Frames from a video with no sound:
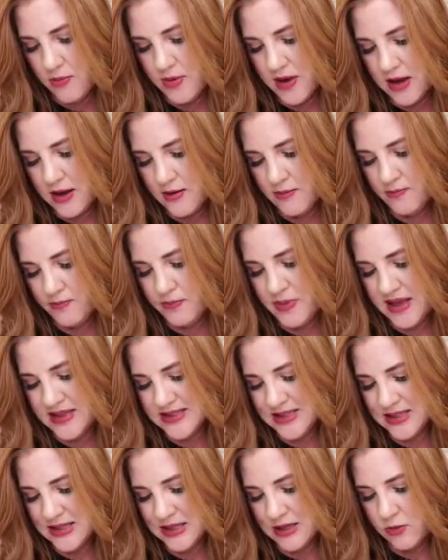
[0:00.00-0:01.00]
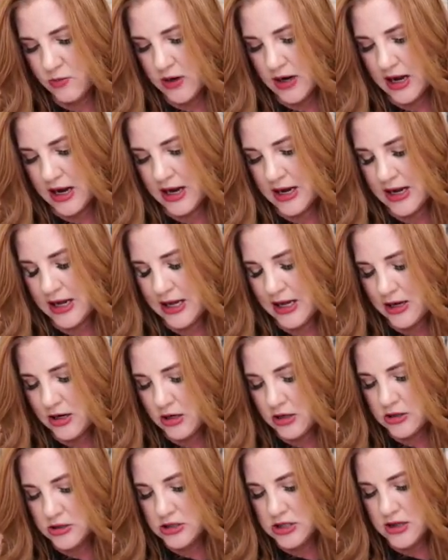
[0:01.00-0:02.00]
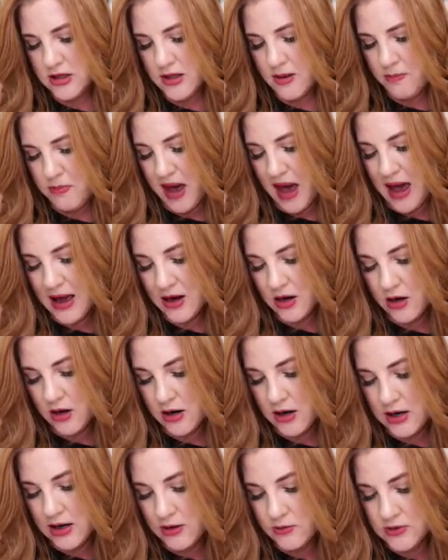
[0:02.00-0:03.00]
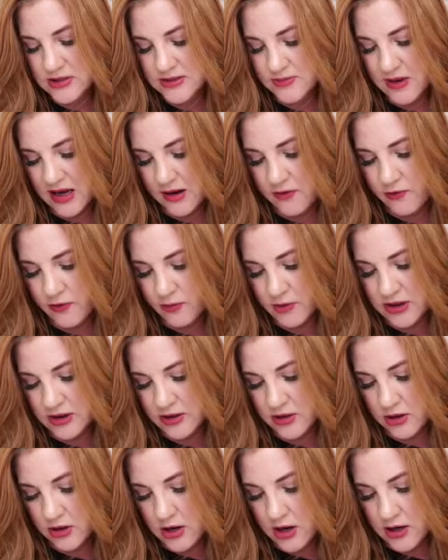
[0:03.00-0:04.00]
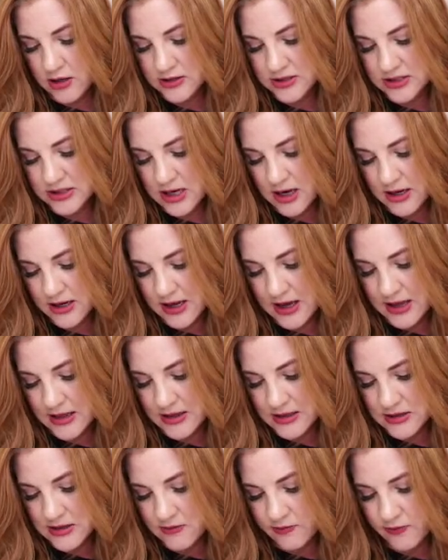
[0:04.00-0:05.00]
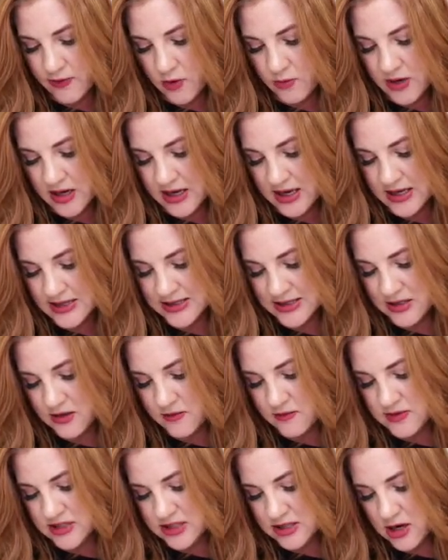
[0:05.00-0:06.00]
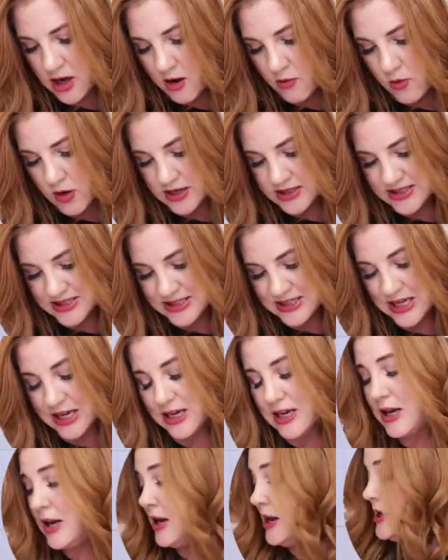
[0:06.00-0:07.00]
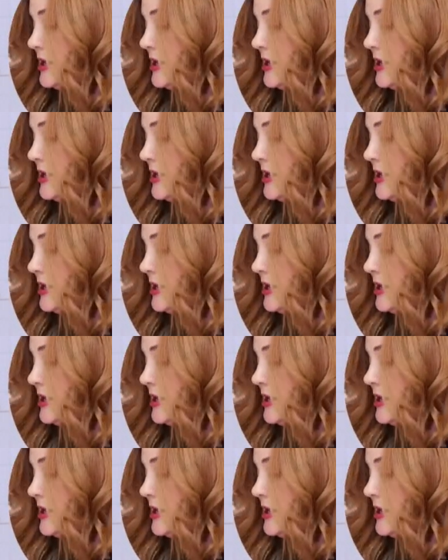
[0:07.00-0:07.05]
But basically when I adhered the backer, it was made from glitter cardstock and the foam adhesive did not want to stick